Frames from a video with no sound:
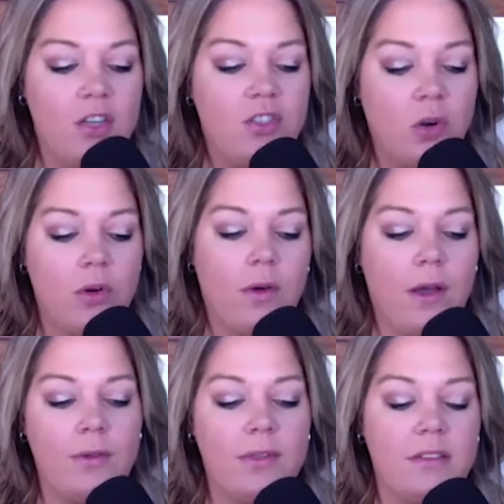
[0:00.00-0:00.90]
don't know
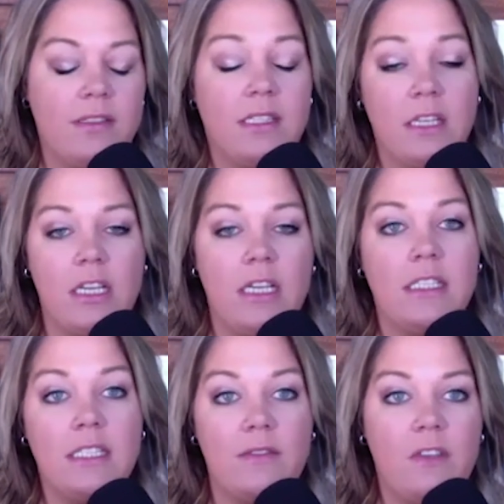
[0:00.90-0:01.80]
how serious
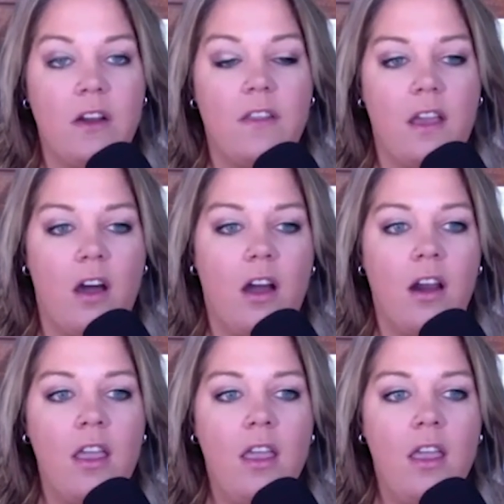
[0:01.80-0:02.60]
and severe they are.